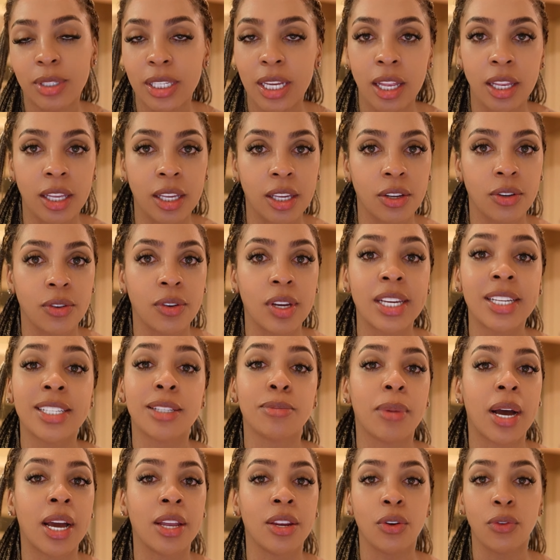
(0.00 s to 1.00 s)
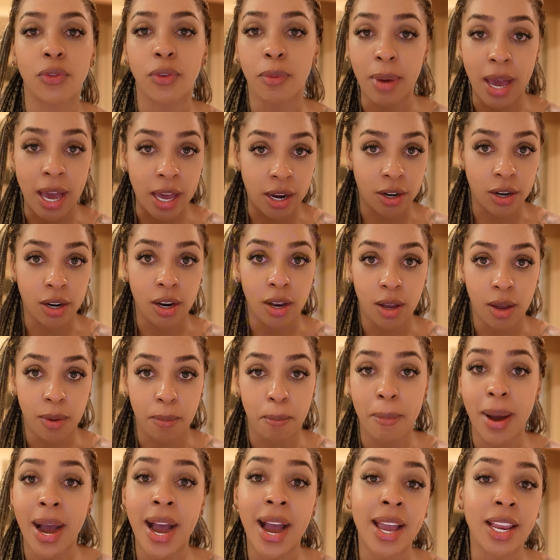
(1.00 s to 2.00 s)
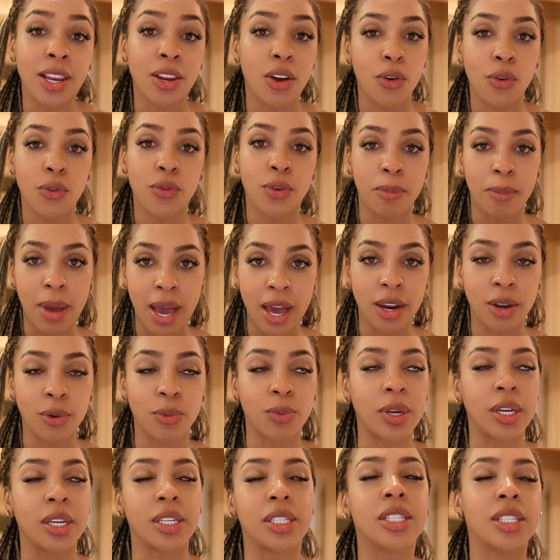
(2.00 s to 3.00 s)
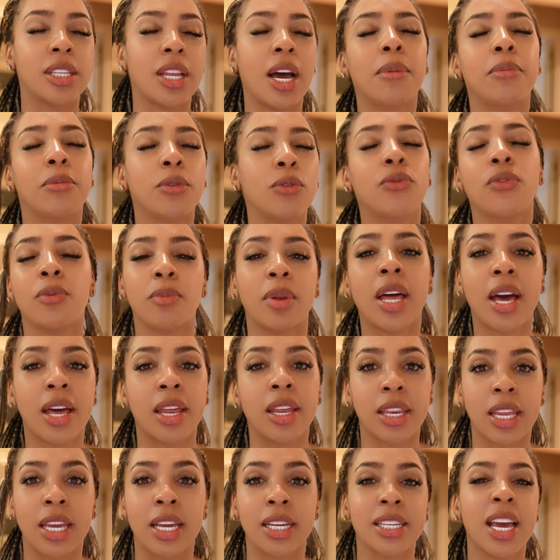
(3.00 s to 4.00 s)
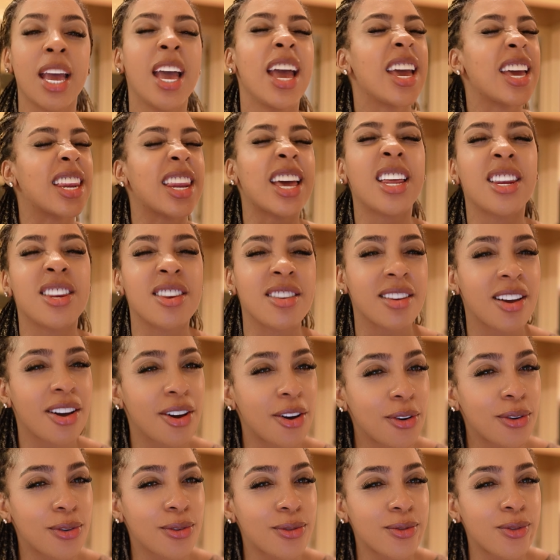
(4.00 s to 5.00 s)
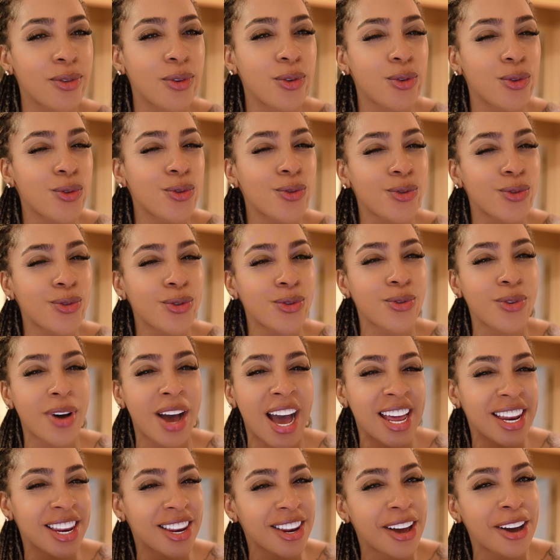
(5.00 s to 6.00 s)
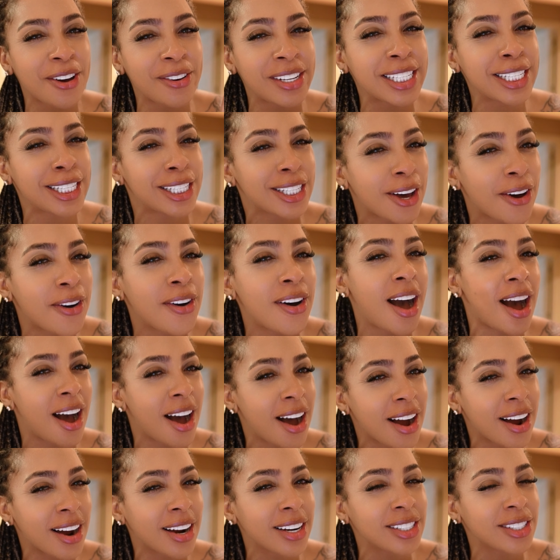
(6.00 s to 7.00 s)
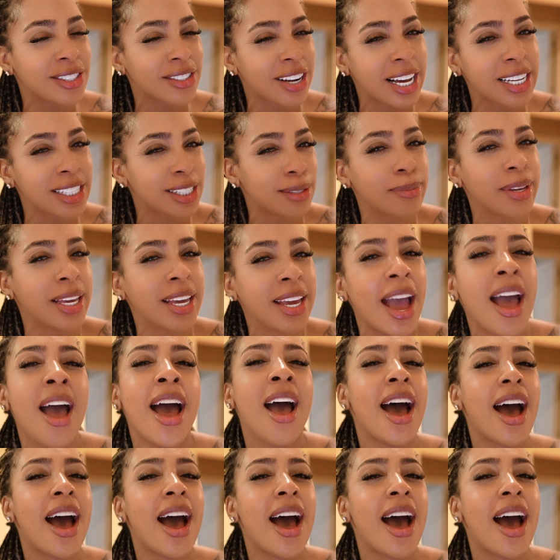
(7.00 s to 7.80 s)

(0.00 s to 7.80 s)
telling you, it's mind over matter. Mind over matter will stop you from a lot of things. And I know it's so hard. Trust me.